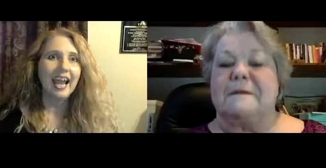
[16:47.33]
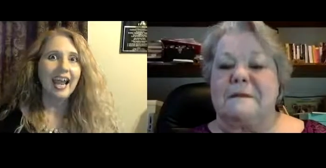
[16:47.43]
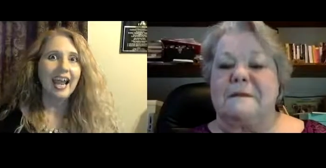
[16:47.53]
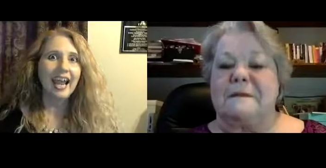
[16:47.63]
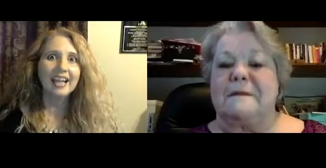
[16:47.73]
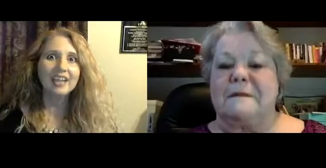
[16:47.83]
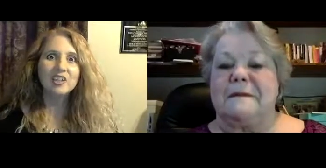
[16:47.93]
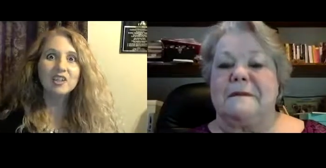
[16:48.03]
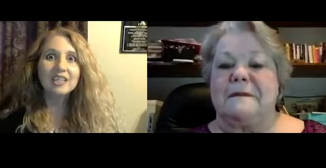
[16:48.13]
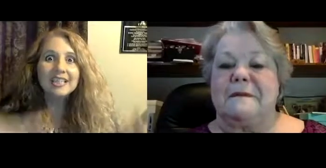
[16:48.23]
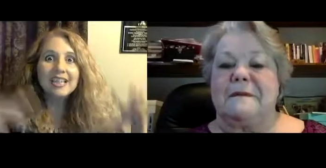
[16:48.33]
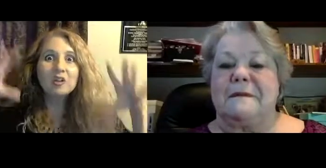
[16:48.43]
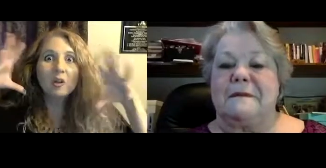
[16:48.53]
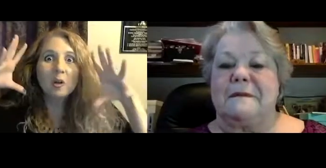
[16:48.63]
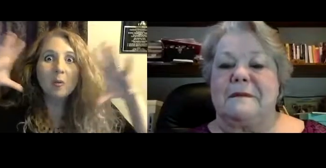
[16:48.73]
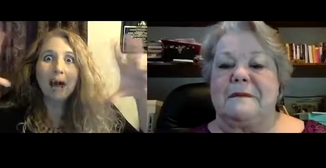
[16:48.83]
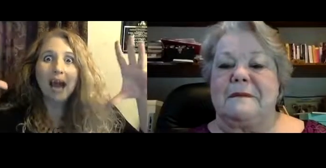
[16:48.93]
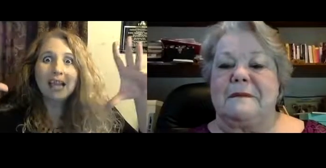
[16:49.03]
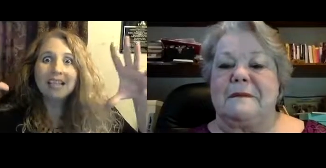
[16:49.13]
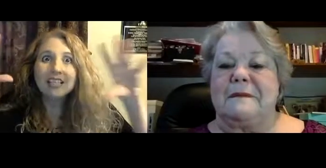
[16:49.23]
Speaker 1: and you just see their little
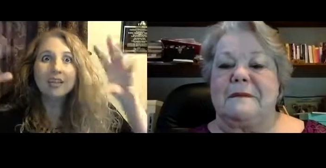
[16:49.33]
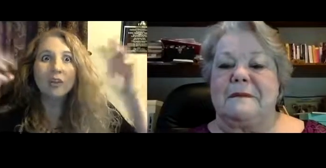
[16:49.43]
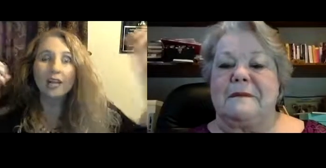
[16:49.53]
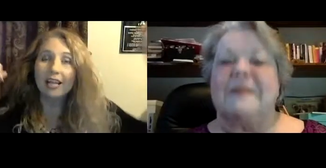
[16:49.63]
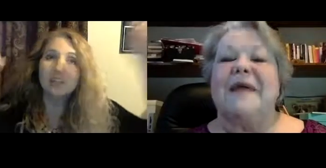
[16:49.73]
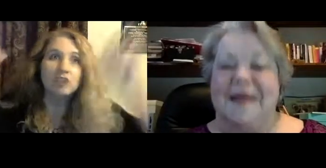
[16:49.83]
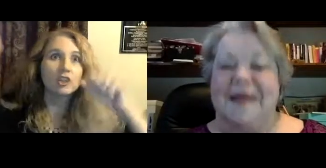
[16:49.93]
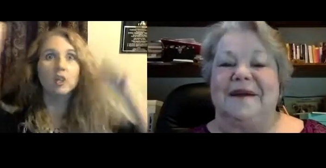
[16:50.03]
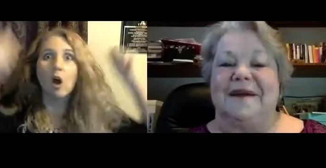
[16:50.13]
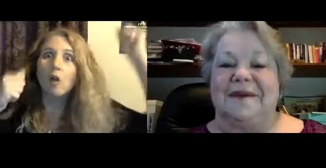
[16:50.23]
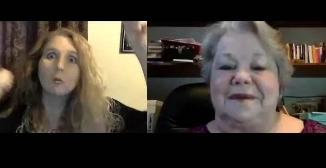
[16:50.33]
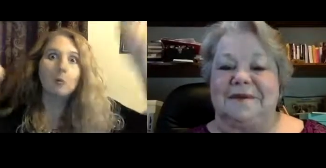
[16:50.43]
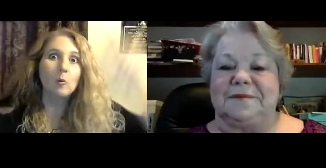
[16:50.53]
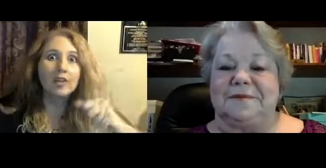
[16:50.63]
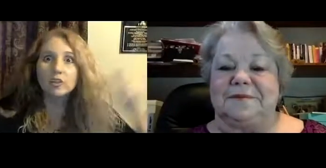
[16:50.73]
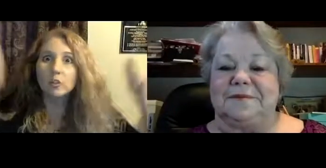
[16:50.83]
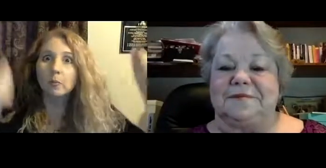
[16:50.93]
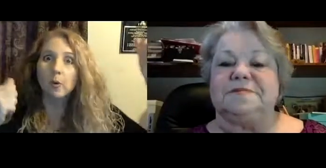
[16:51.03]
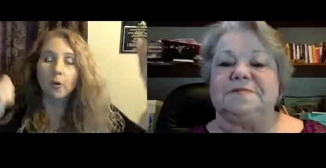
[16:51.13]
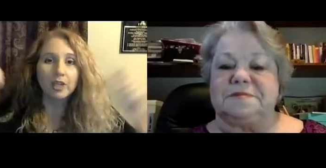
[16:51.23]
minds, and they're, and it's just all the wheels are
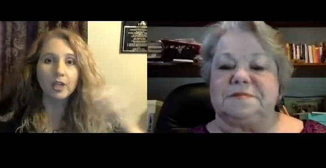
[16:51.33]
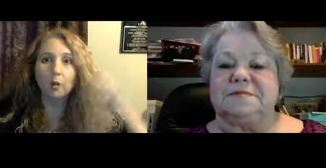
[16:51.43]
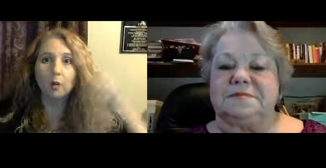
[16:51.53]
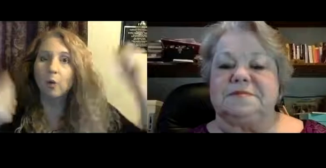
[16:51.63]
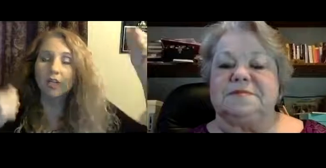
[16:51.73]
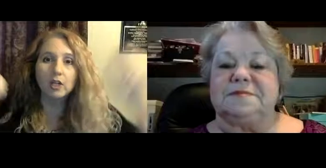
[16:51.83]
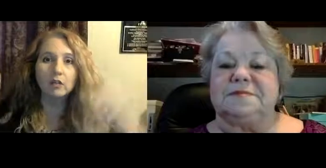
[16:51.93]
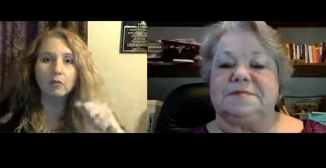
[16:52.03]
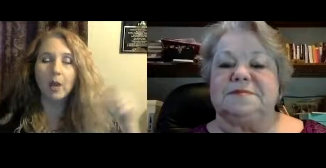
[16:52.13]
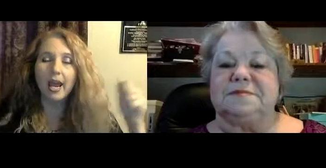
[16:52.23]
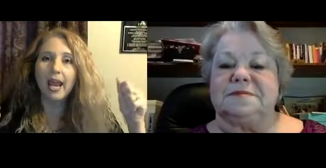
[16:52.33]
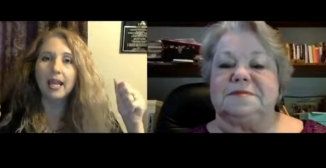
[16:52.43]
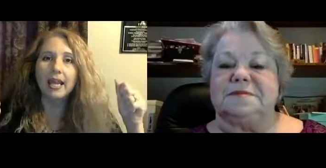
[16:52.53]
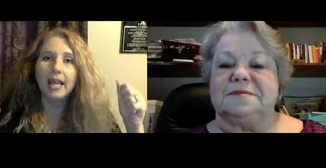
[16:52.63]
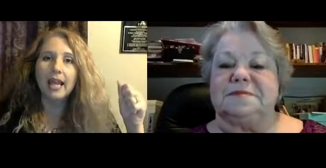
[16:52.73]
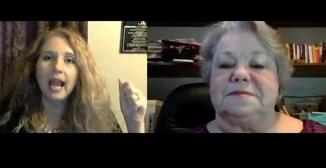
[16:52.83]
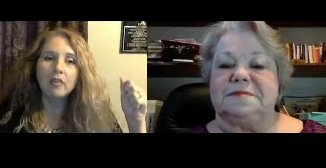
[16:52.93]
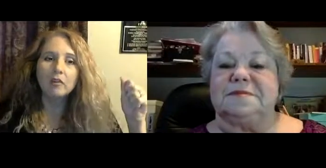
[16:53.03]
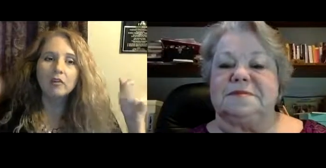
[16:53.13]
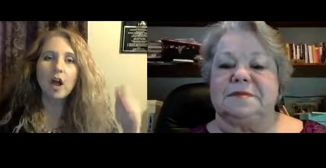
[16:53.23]
bro, you know, working their way,
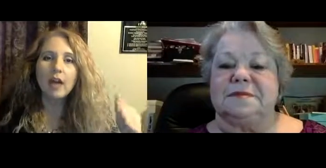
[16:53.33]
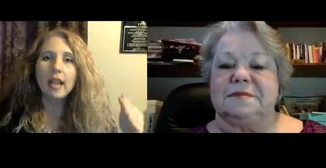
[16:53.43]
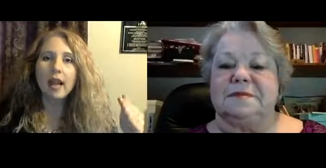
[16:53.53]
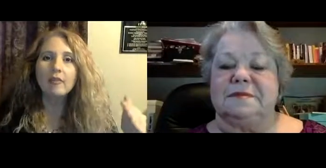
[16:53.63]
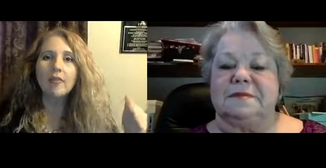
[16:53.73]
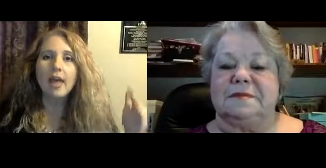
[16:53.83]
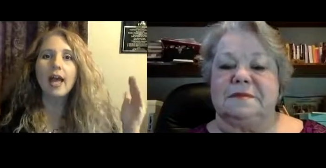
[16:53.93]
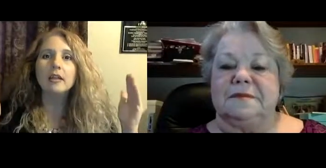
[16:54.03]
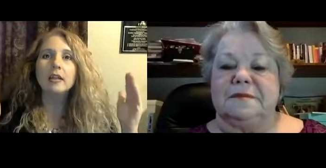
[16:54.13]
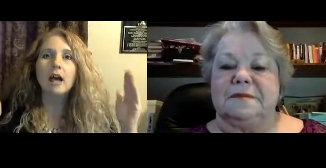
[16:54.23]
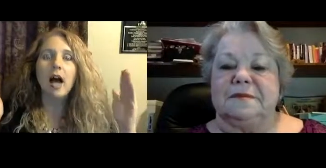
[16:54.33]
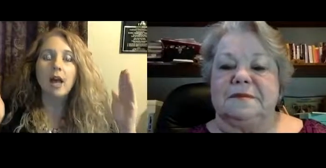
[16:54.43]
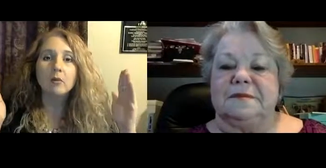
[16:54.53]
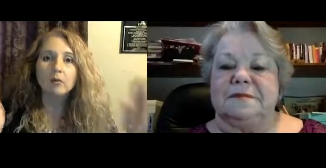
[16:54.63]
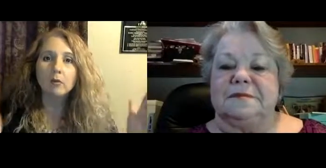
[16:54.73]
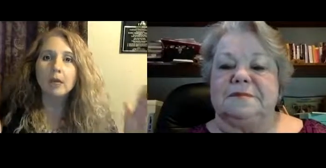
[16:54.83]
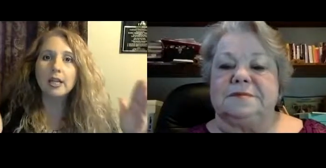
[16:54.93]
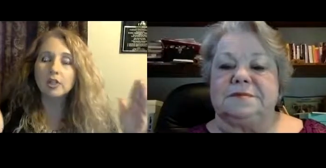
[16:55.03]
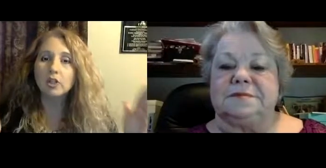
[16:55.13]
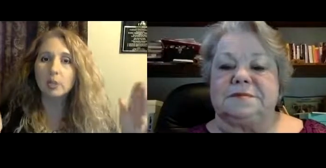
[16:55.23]
and they're not at that I'm
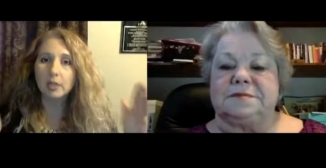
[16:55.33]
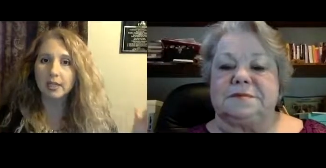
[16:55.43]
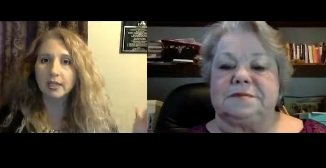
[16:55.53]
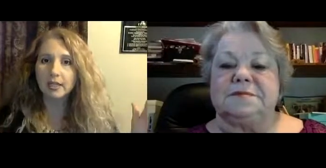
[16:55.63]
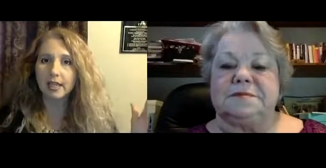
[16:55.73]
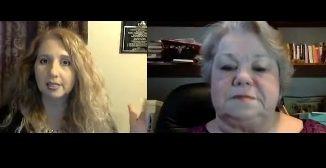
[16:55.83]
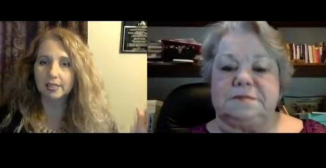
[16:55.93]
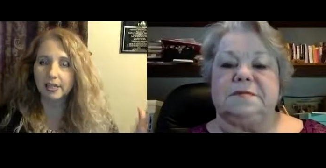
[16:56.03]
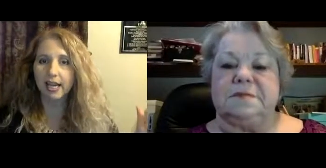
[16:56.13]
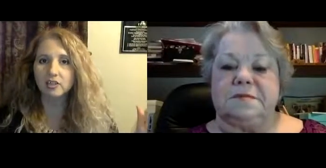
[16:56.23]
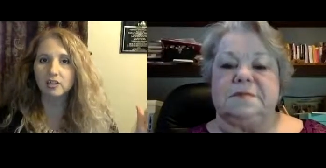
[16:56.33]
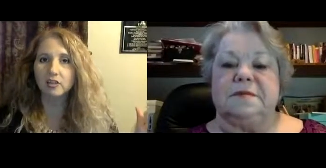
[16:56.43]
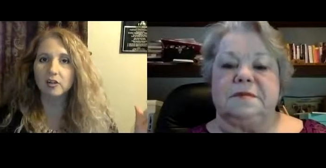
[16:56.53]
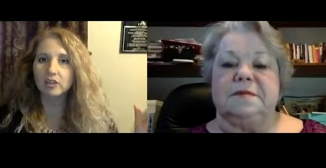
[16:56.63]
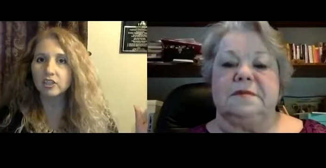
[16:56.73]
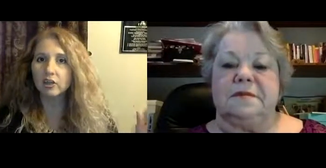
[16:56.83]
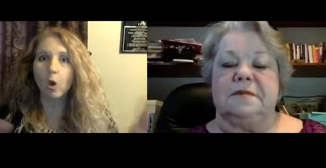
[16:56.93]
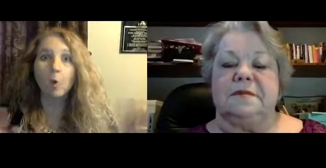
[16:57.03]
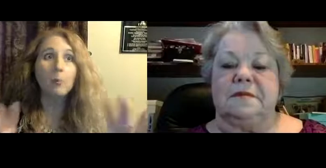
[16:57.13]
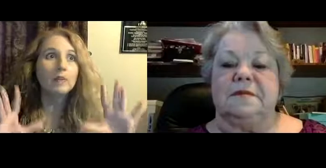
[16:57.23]
afraid to do anything stage. They're still
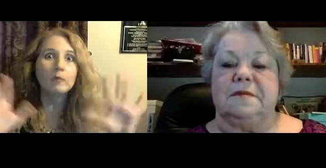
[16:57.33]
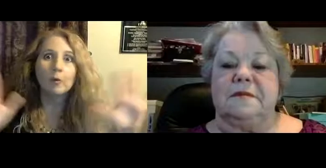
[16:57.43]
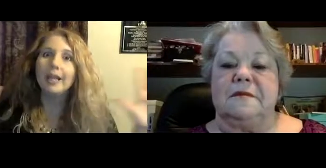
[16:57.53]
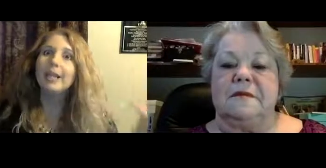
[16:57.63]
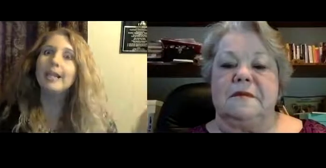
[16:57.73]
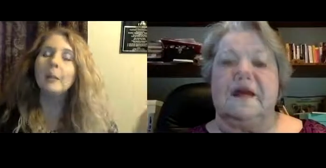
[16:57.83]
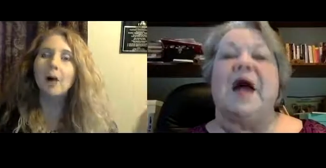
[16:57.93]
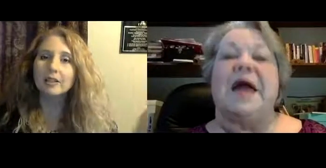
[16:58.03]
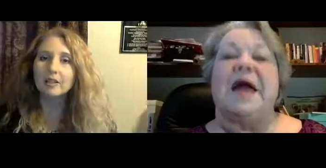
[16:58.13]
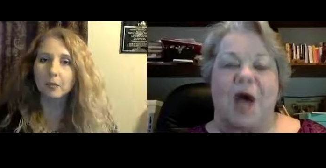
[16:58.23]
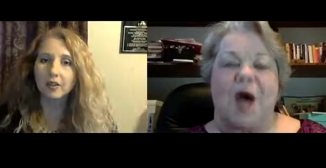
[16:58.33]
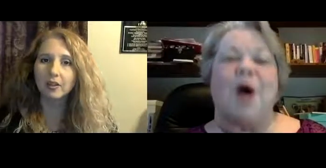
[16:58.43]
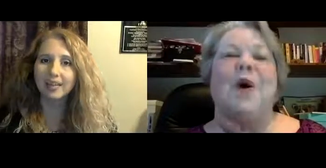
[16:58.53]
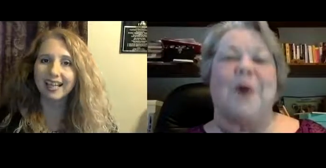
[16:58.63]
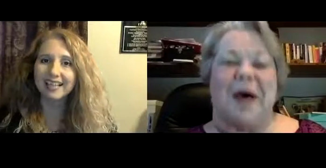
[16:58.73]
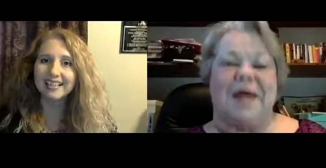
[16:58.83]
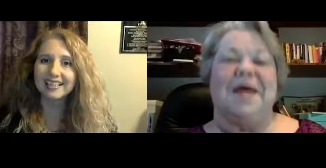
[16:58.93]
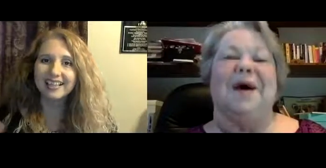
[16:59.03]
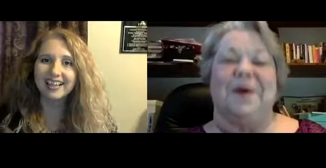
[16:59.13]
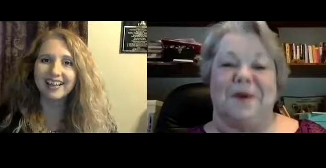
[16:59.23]
open for any
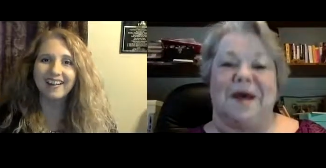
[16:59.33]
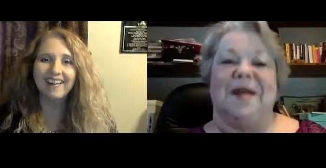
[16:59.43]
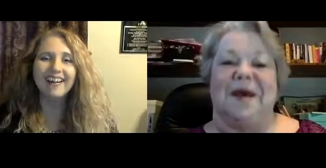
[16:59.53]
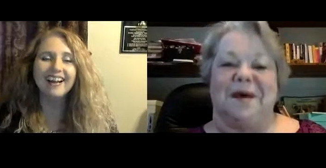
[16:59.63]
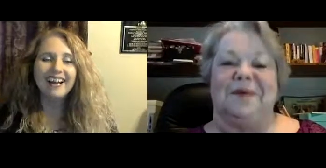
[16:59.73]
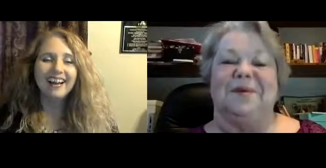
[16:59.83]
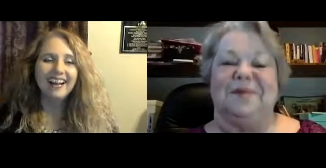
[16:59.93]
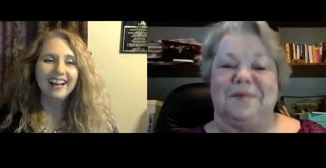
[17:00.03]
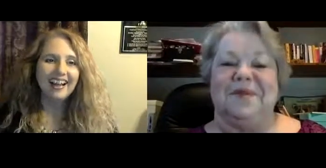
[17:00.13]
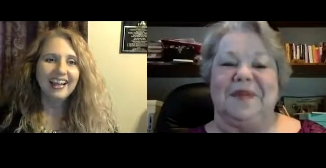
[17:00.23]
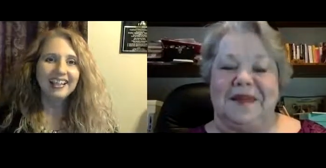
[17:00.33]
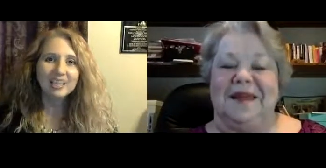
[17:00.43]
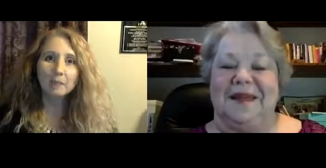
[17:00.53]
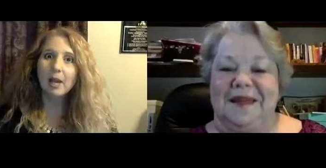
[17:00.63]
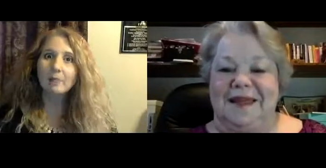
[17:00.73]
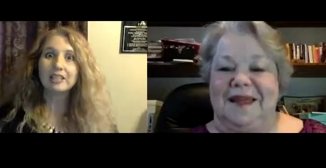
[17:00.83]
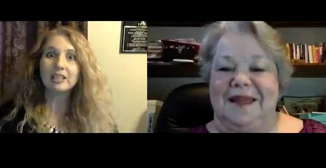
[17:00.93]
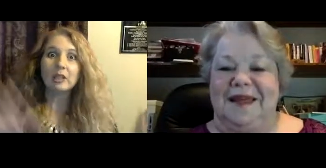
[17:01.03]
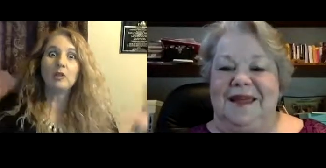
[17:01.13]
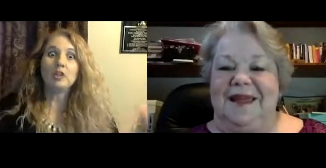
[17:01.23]
possibilities, you know. And sometimes
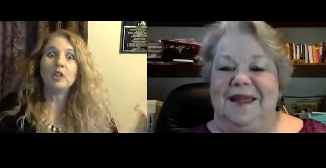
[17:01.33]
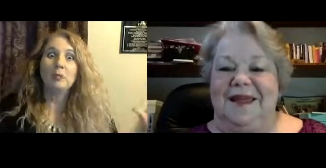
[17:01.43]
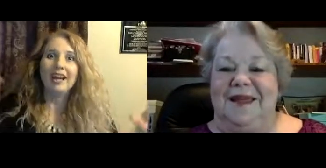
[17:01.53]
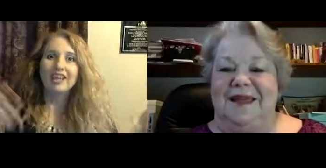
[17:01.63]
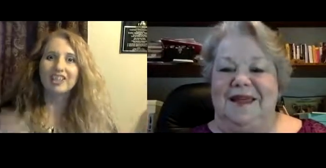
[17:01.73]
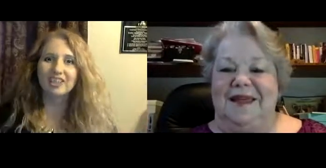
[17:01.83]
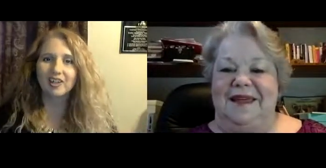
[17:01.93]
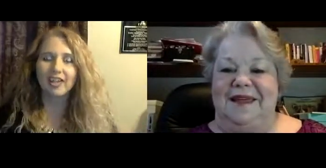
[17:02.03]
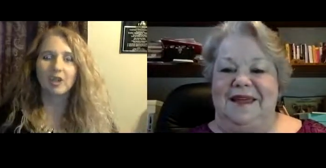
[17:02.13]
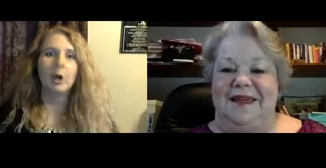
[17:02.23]
it's a little too much because you're like,